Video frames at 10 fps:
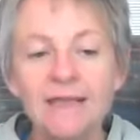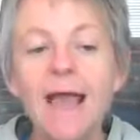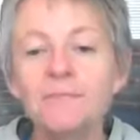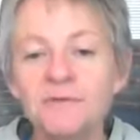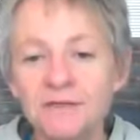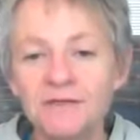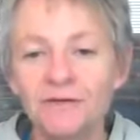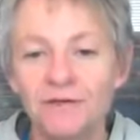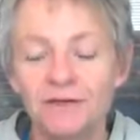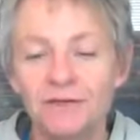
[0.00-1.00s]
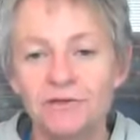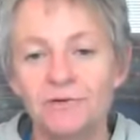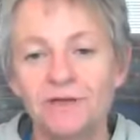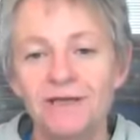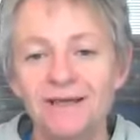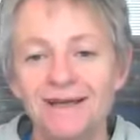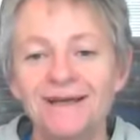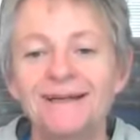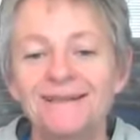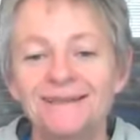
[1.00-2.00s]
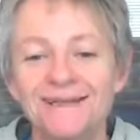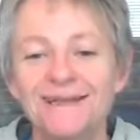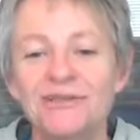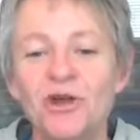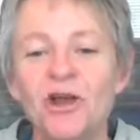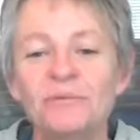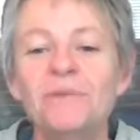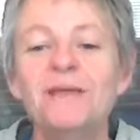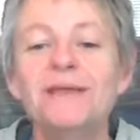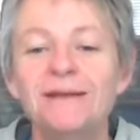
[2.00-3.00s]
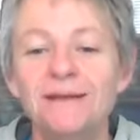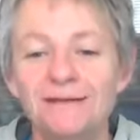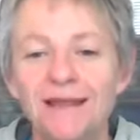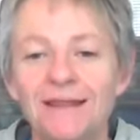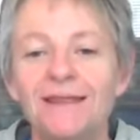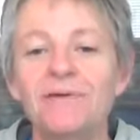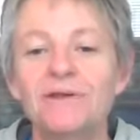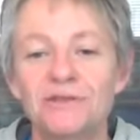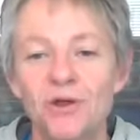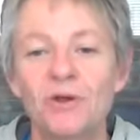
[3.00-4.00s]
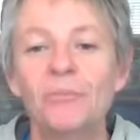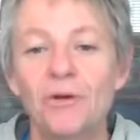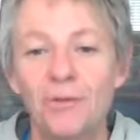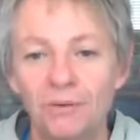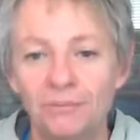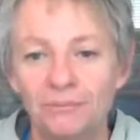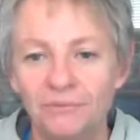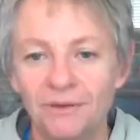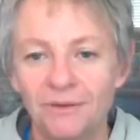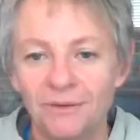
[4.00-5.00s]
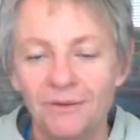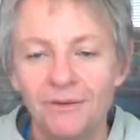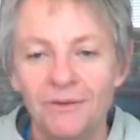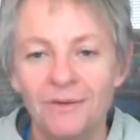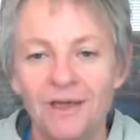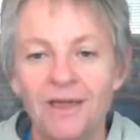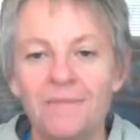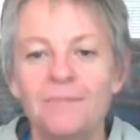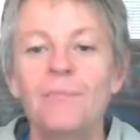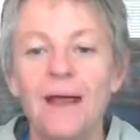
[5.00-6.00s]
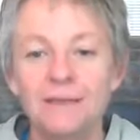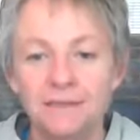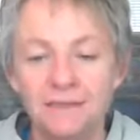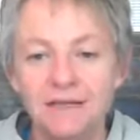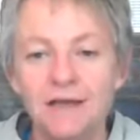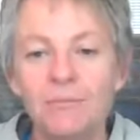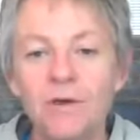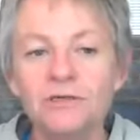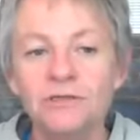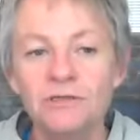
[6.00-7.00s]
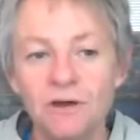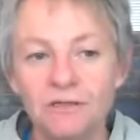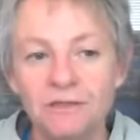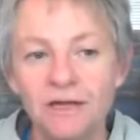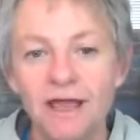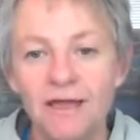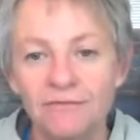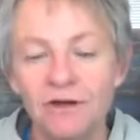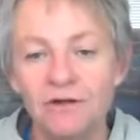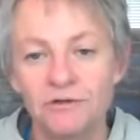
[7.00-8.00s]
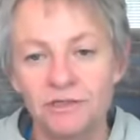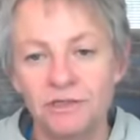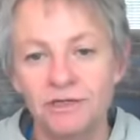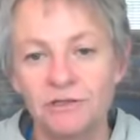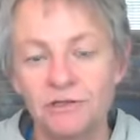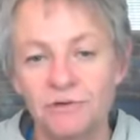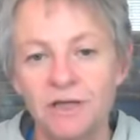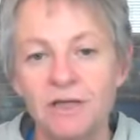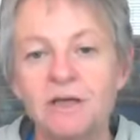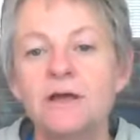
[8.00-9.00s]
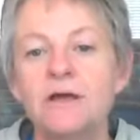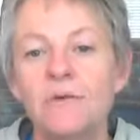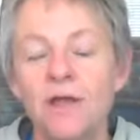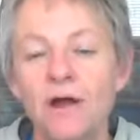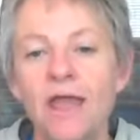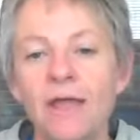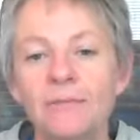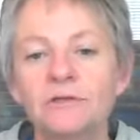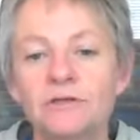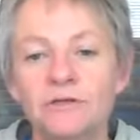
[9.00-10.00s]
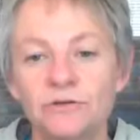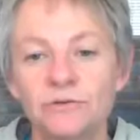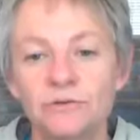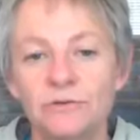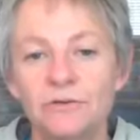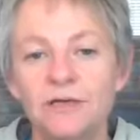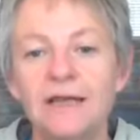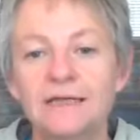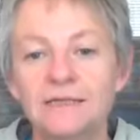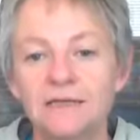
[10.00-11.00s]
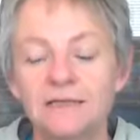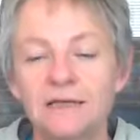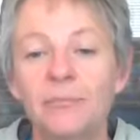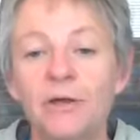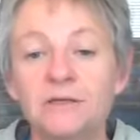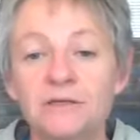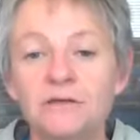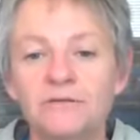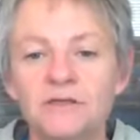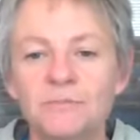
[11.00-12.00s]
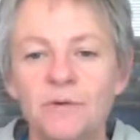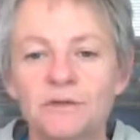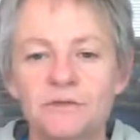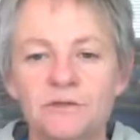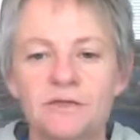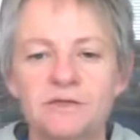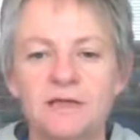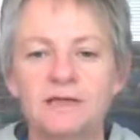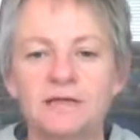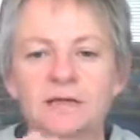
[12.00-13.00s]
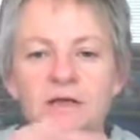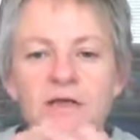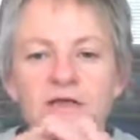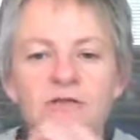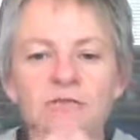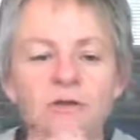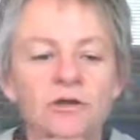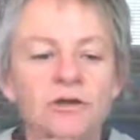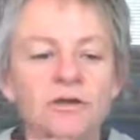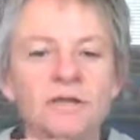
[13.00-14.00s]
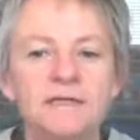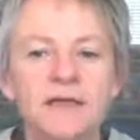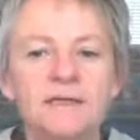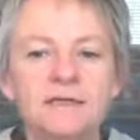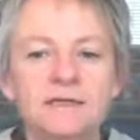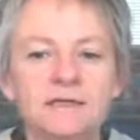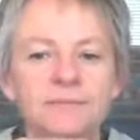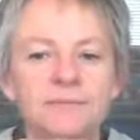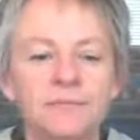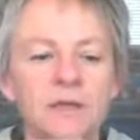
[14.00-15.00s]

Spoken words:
The absence of the injury does not mean that there is not a problem. Okay, but in most dogs that have a cruciate injury, we are able to elicit a positive response to this test. So if we look at the test,